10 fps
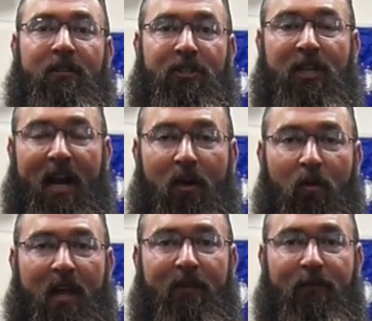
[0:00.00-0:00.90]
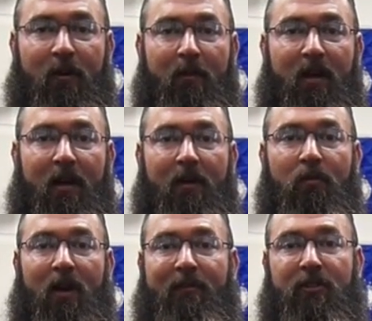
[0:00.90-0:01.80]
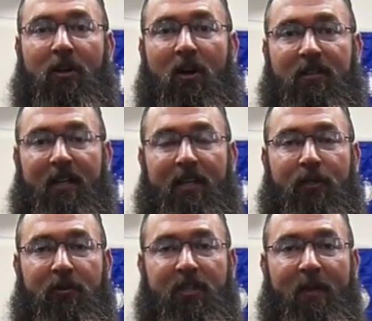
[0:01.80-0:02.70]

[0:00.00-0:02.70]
shying away from whatever's causing the injuries.